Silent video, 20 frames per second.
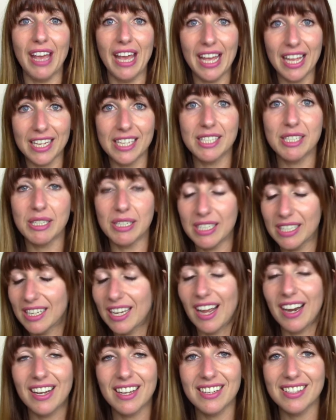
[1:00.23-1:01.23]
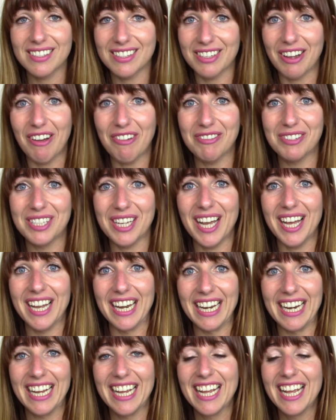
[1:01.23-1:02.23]
and getting stuff
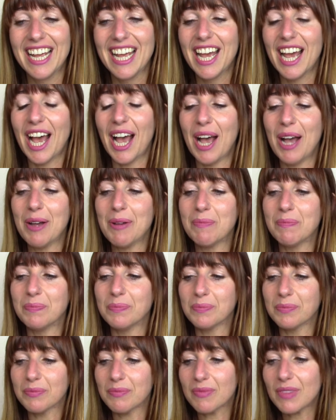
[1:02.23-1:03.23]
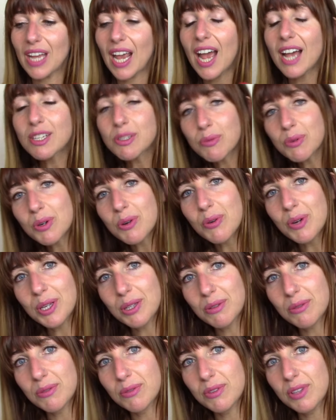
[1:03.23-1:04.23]
done. As we're going
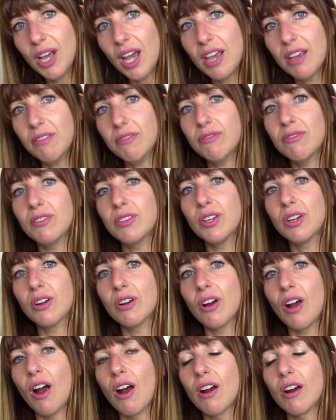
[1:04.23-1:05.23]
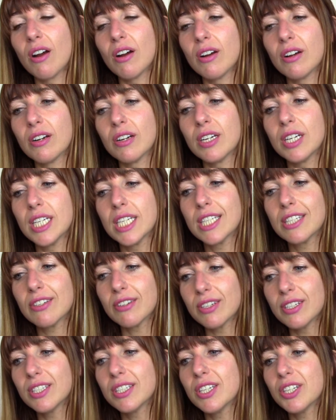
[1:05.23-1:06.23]
through life, there are
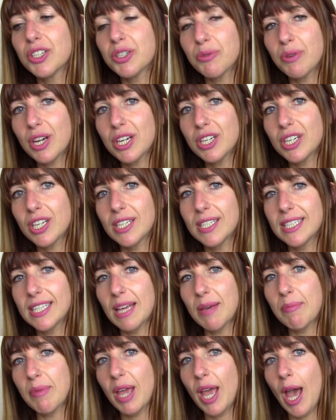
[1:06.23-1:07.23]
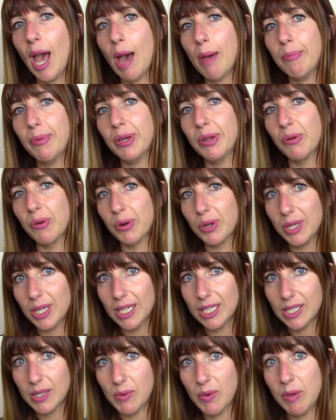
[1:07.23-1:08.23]
certain situations that may happen or
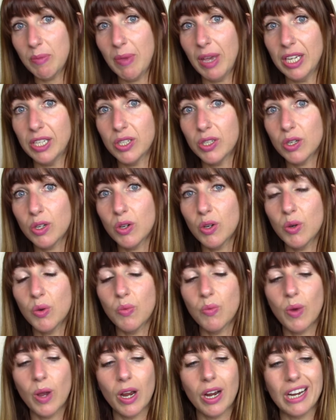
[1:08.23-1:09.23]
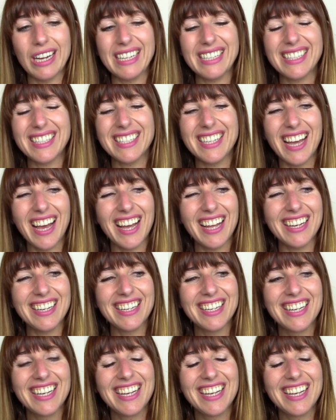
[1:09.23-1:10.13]
things that we may do where it's not